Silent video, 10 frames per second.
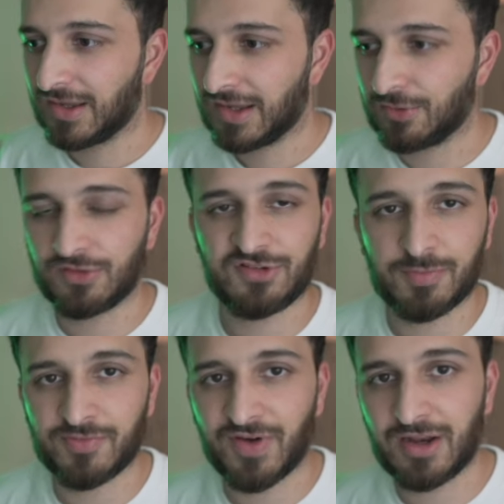In order
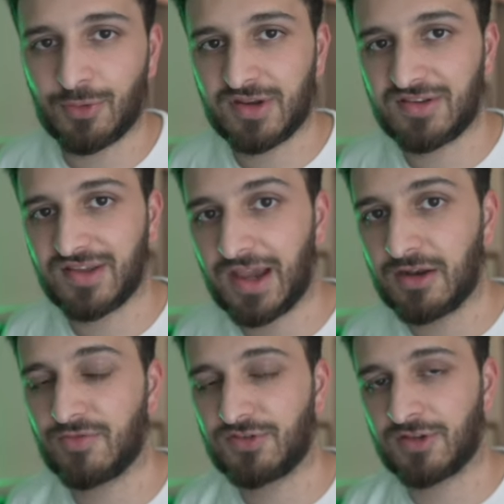to provide liquidity, head
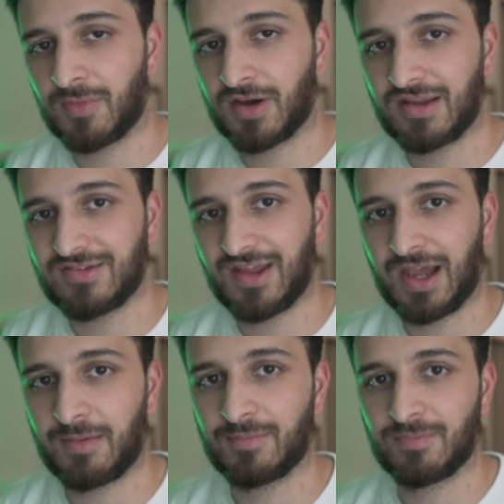over to the market
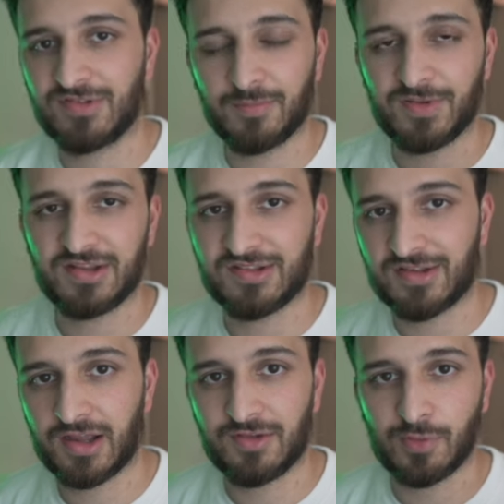tab, simply
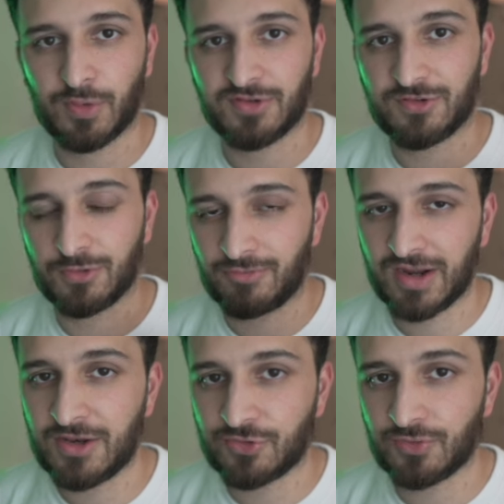decide if you want to do a
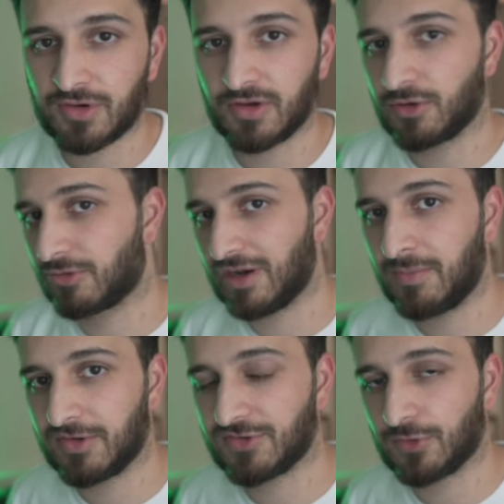range order or a
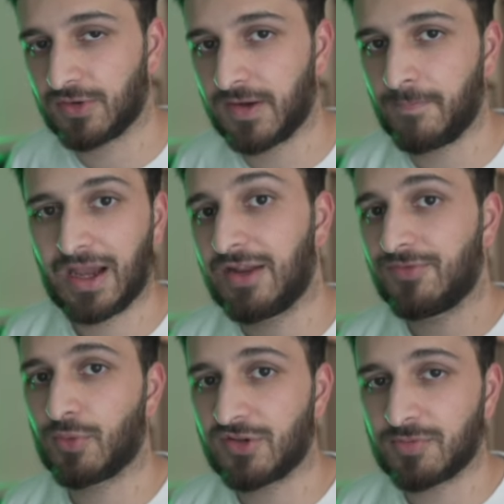limit order. And
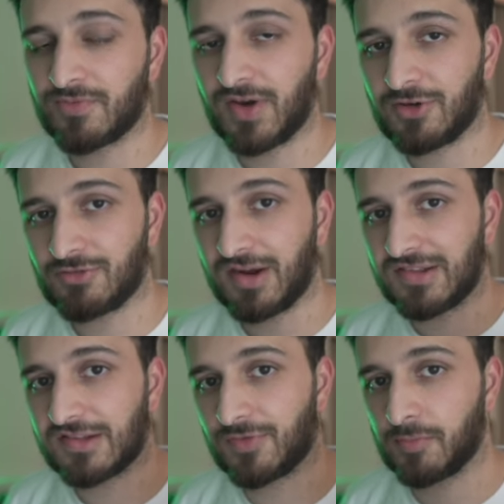if you want to provide your
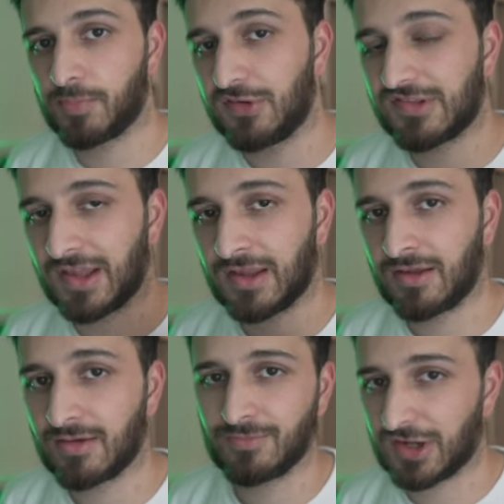assets for
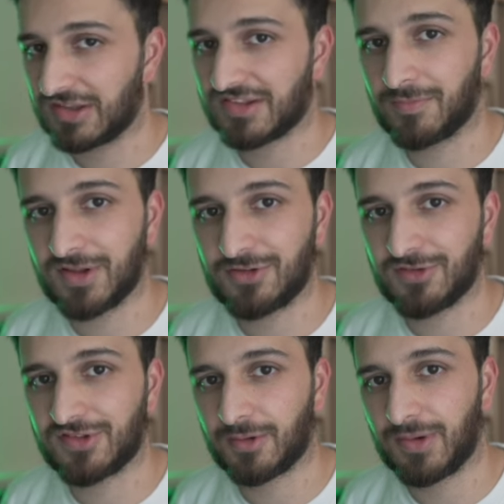boosting, you can simply
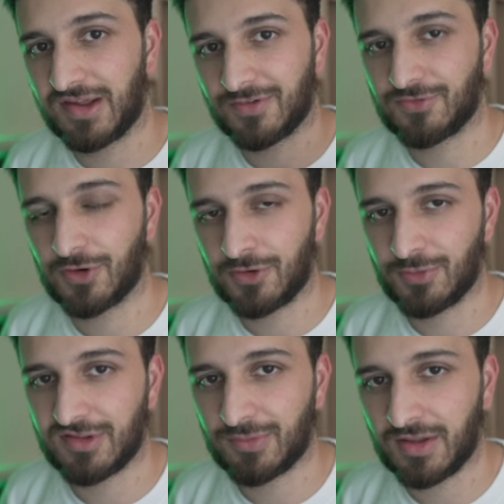do so as I've shown
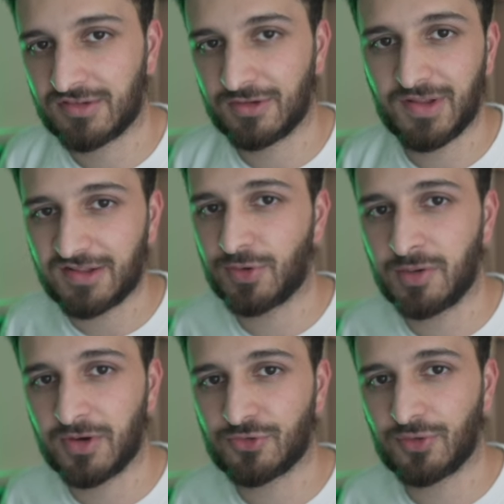you as well. So that's
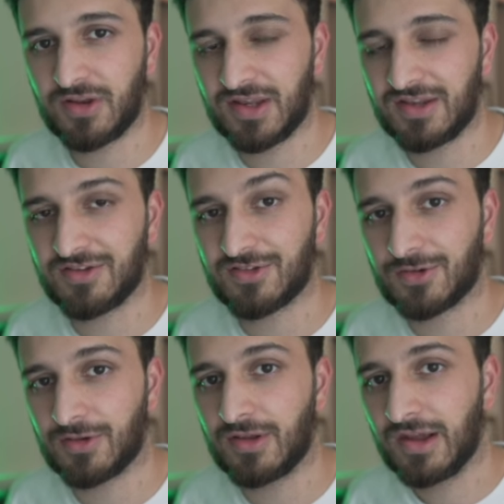pretty much all you needed to
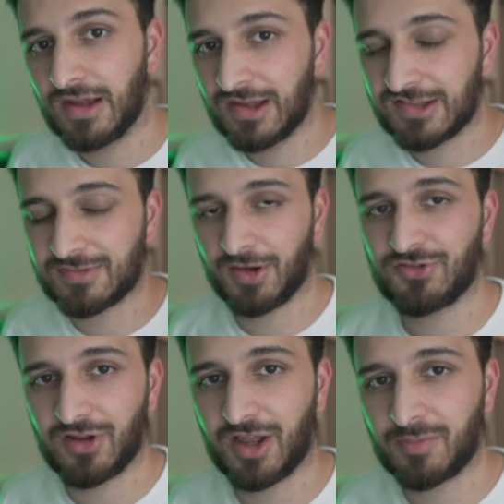do.
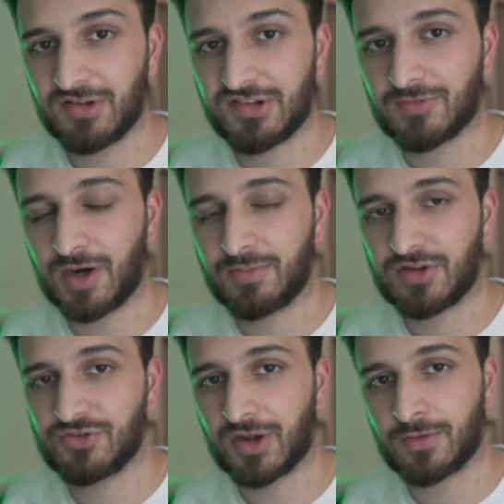Smash the like button, subscribe to
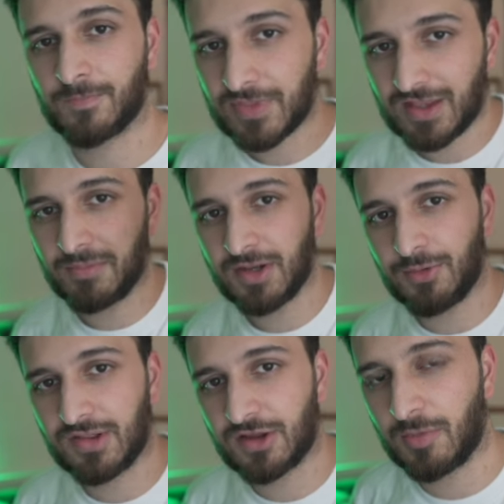the channel. Let me
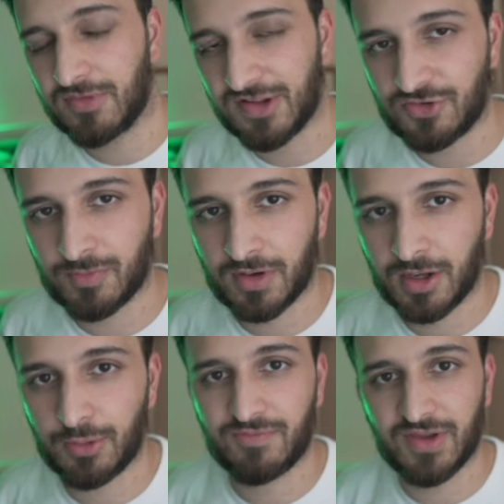know in the comment section
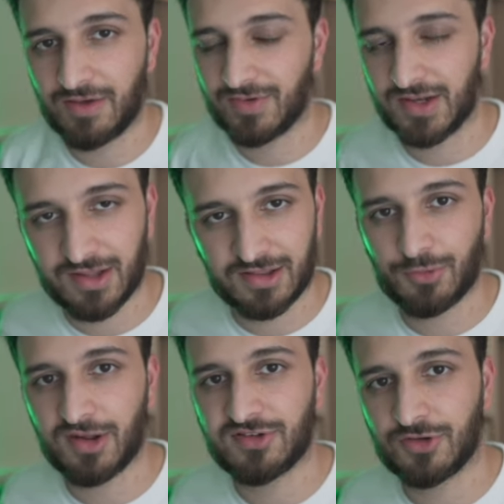below if you have any other
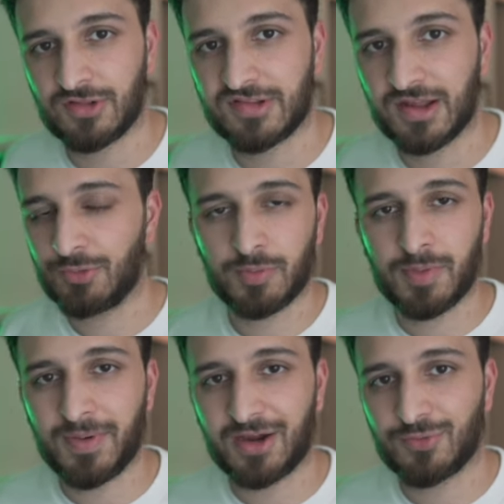questions, and we'll be
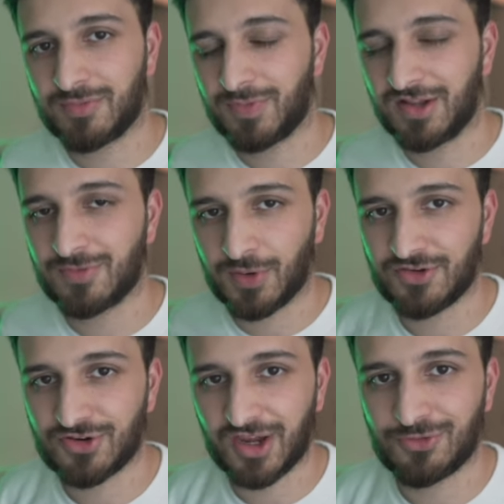back with plenty more
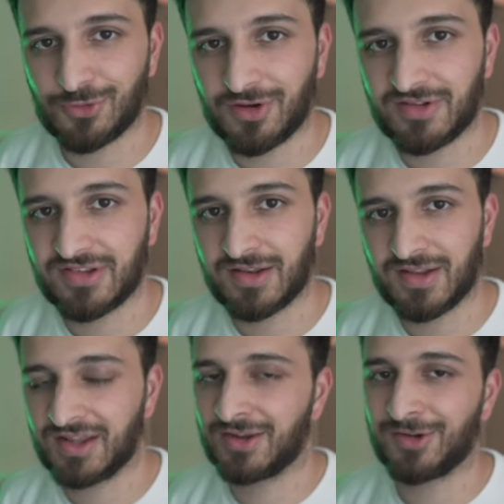educational
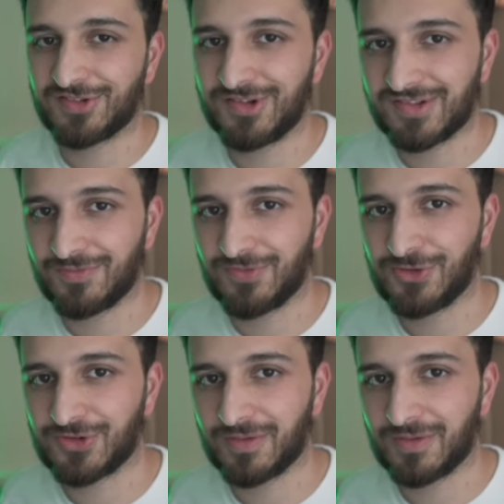content in the not so distant future.